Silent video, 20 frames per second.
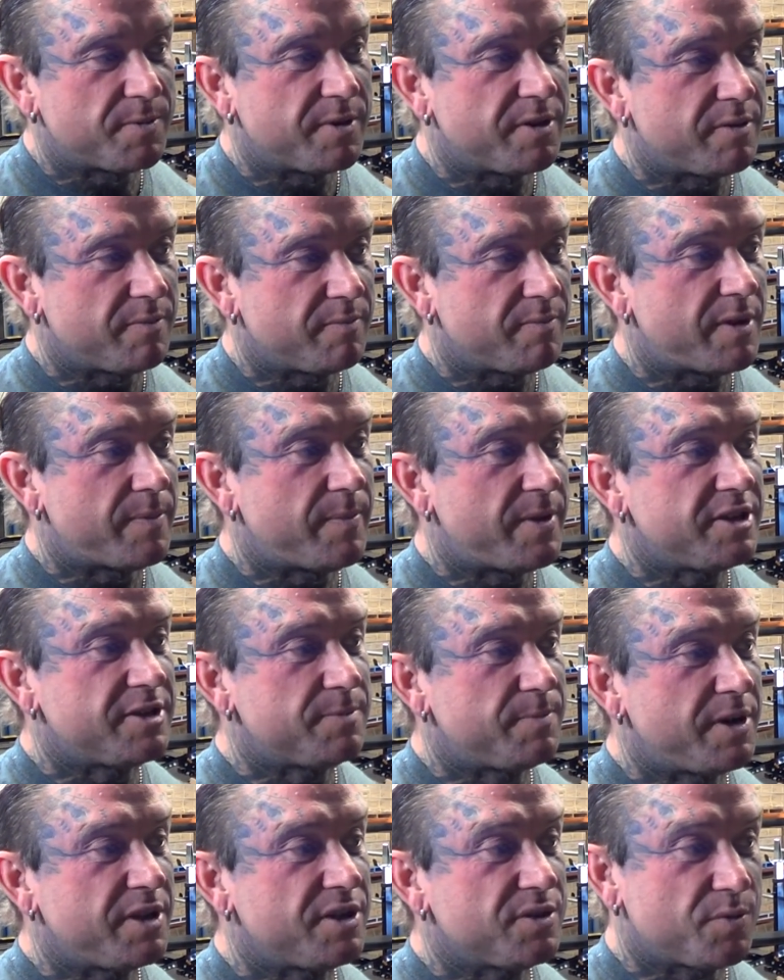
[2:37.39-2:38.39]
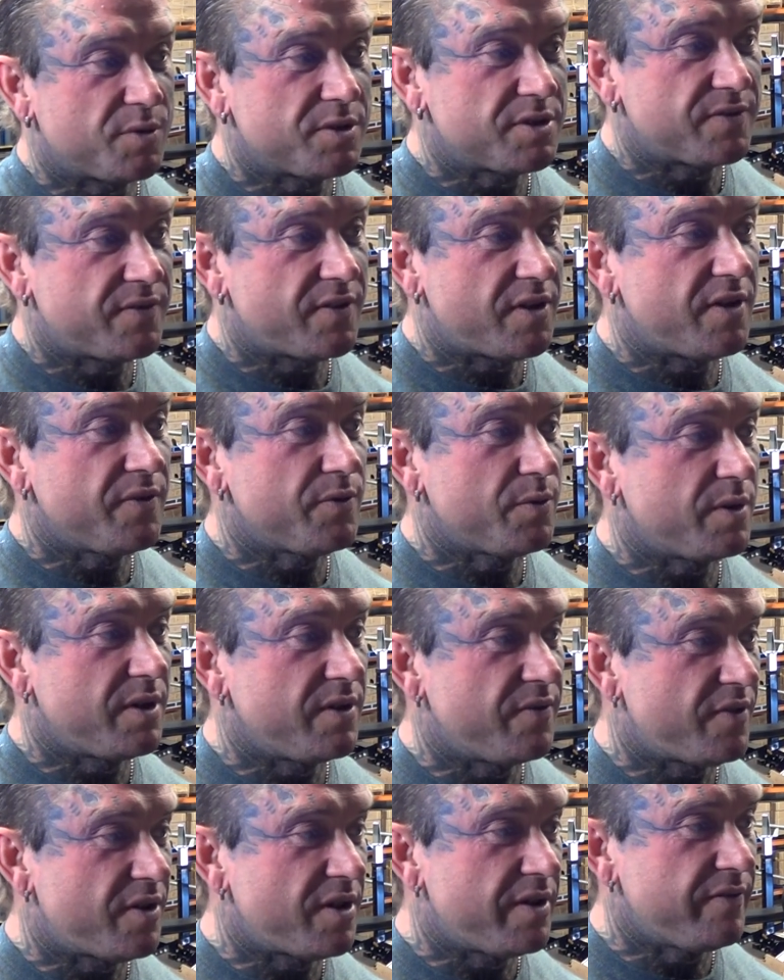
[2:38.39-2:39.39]
But my best bench was
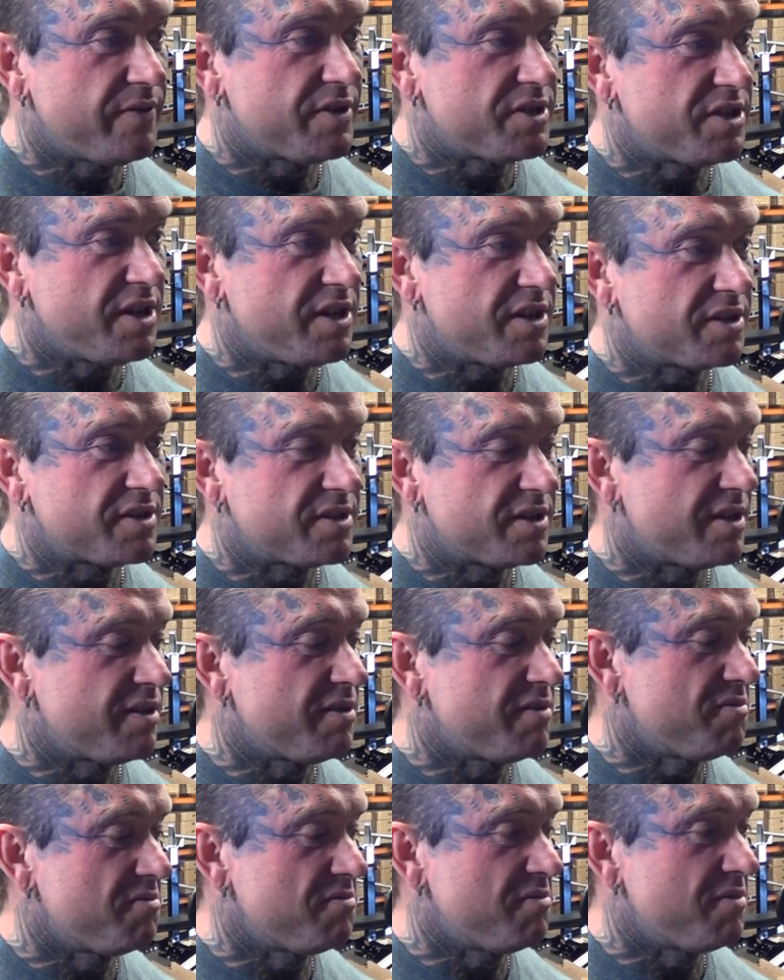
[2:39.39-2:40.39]
525 for 6. So,